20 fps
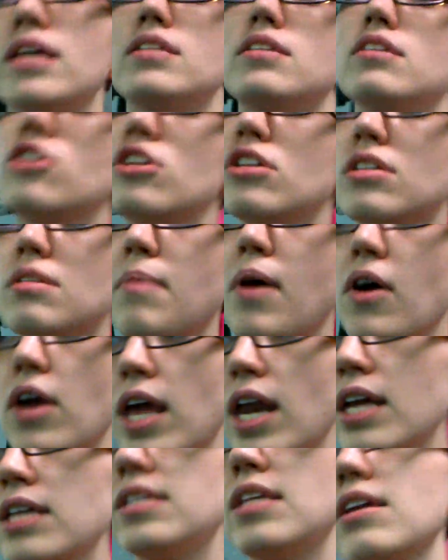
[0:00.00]
messages
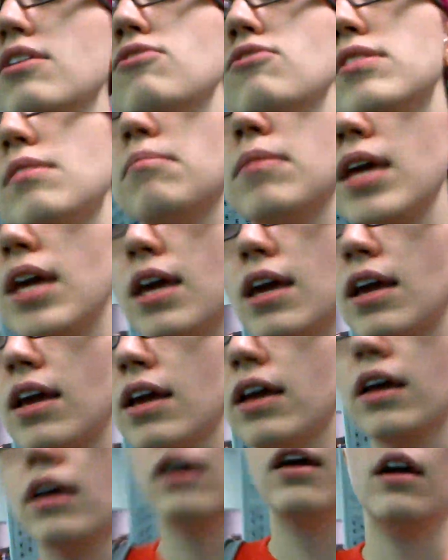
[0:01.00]
about, can I send you
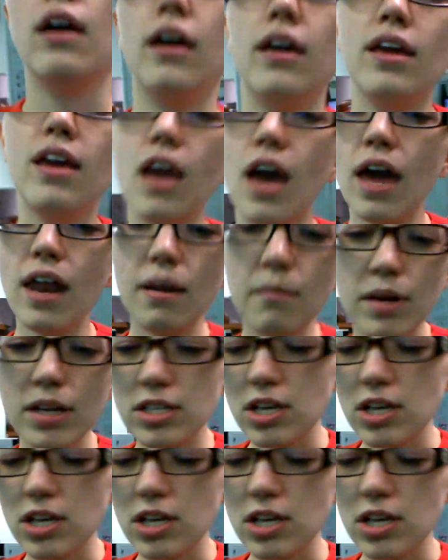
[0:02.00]
something? And I'm